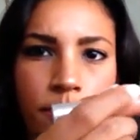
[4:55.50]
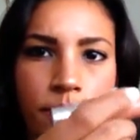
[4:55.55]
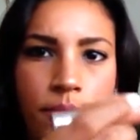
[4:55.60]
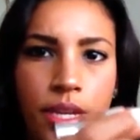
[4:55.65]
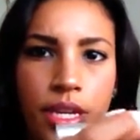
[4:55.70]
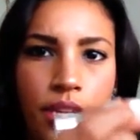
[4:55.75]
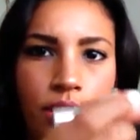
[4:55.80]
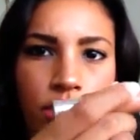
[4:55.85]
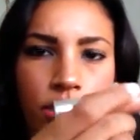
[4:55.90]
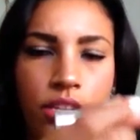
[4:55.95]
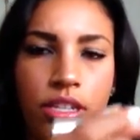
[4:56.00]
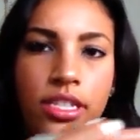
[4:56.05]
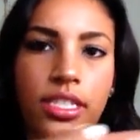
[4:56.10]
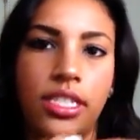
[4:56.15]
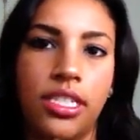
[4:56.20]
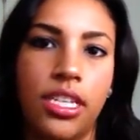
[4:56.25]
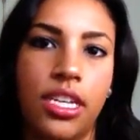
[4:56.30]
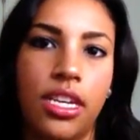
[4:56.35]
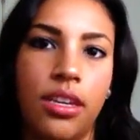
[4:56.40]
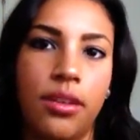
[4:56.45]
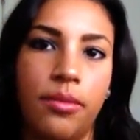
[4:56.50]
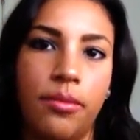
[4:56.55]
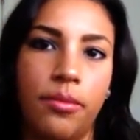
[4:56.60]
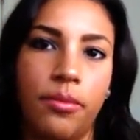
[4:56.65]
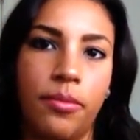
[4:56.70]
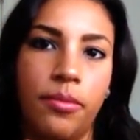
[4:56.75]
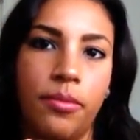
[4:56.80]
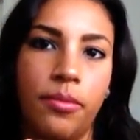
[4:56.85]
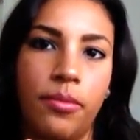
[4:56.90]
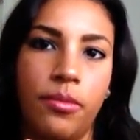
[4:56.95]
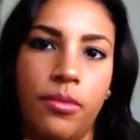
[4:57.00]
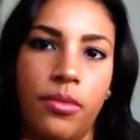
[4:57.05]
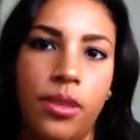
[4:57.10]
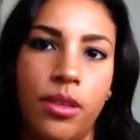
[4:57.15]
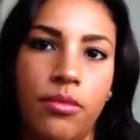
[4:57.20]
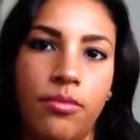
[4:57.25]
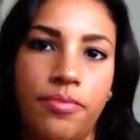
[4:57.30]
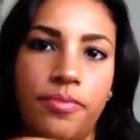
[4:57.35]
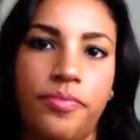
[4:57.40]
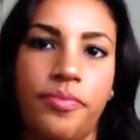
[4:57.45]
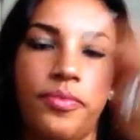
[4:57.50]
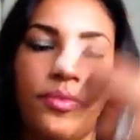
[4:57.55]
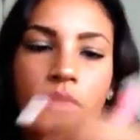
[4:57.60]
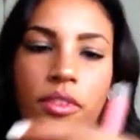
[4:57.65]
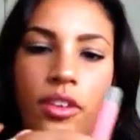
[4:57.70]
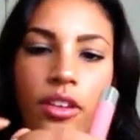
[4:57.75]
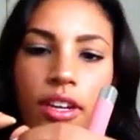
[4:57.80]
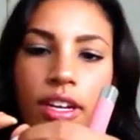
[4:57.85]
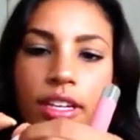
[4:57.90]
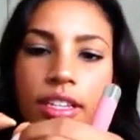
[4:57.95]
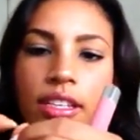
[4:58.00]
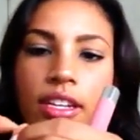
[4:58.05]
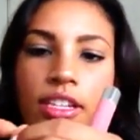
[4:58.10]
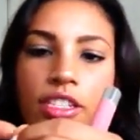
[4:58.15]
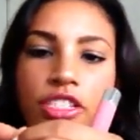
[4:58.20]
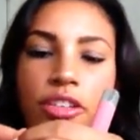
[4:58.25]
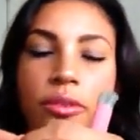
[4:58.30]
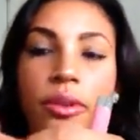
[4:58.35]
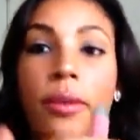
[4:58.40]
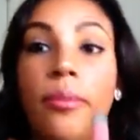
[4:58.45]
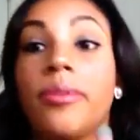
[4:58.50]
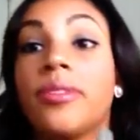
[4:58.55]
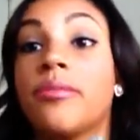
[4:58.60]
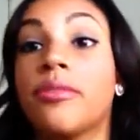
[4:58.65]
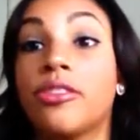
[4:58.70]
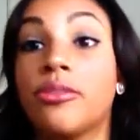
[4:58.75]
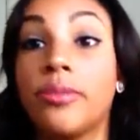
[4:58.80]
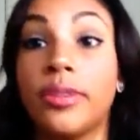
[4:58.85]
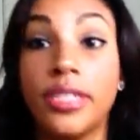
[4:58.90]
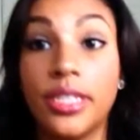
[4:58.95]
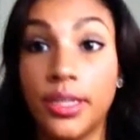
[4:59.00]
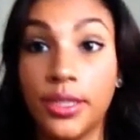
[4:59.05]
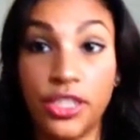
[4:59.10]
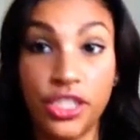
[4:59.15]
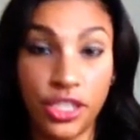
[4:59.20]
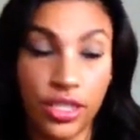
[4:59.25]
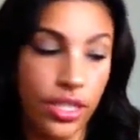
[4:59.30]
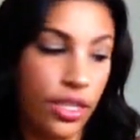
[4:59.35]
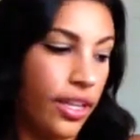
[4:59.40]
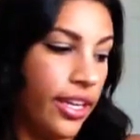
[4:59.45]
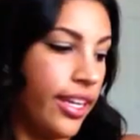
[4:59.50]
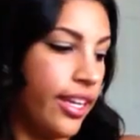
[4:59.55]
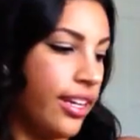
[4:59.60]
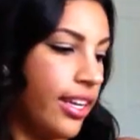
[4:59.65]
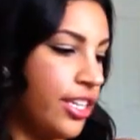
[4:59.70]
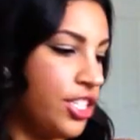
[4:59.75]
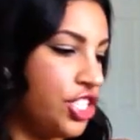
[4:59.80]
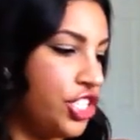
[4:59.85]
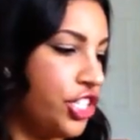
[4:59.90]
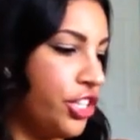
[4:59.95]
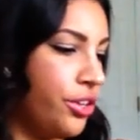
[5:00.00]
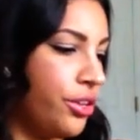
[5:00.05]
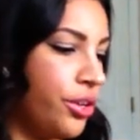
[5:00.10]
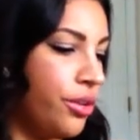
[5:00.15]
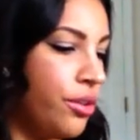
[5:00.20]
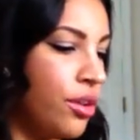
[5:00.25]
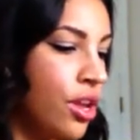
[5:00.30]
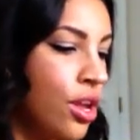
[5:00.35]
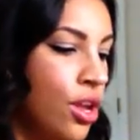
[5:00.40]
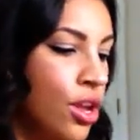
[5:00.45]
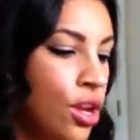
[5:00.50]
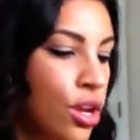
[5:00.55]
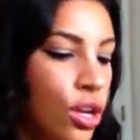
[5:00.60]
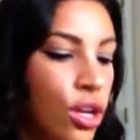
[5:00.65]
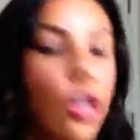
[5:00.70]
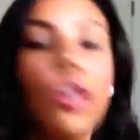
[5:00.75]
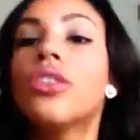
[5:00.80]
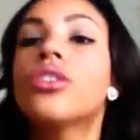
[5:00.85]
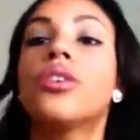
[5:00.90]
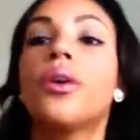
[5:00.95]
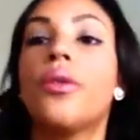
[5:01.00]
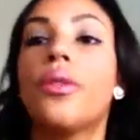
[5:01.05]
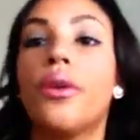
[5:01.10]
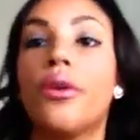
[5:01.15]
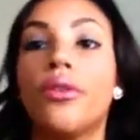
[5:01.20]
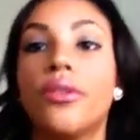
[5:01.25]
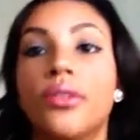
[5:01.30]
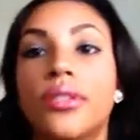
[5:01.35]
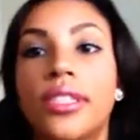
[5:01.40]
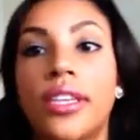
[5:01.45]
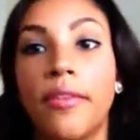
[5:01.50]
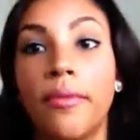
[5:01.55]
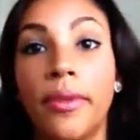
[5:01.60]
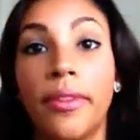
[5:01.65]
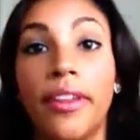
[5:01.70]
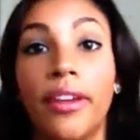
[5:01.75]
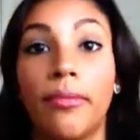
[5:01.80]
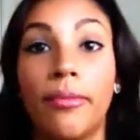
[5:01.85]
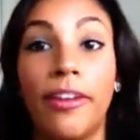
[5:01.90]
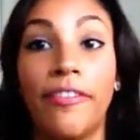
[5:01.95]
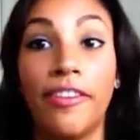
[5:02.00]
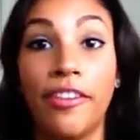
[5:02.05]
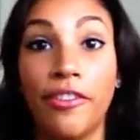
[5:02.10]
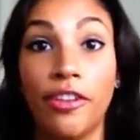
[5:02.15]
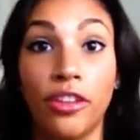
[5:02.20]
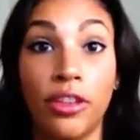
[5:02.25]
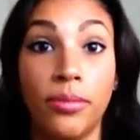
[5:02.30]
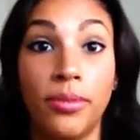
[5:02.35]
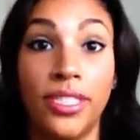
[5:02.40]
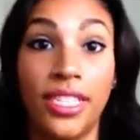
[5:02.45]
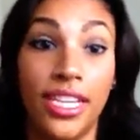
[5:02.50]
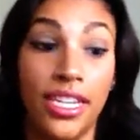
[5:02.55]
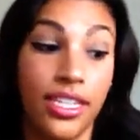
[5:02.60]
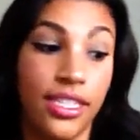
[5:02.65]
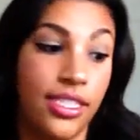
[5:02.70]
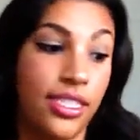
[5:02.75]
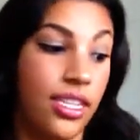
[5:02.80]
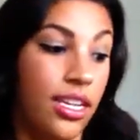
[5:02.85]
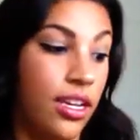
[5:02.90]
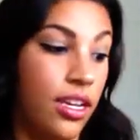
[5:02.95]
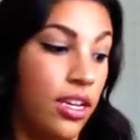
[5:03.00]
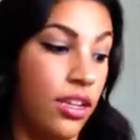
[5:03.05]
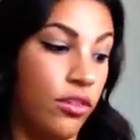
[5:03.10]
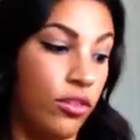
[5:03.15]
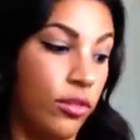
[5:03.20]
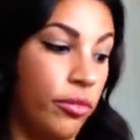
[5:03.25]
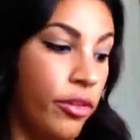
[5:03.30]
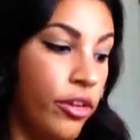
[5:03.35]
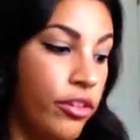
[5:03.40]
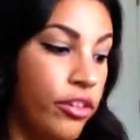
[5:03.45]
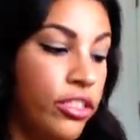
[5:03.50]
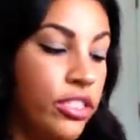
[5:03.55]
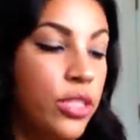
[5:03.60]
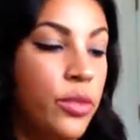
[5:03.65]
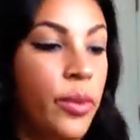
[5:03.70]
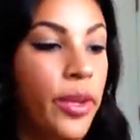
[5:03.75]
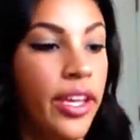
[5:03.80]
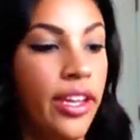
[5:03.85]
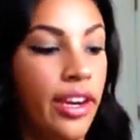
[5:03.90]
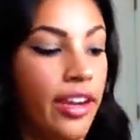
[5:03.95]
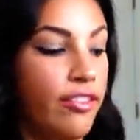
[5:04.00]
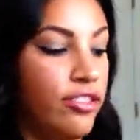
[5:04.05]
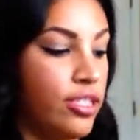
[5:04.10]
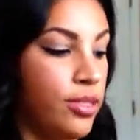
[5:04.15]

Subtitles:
paler to see. Nope. Alright, not showing up as much, but it's just like a nice sheer nude. So those have been like my favorite lipsticks and lip colors this week, and I've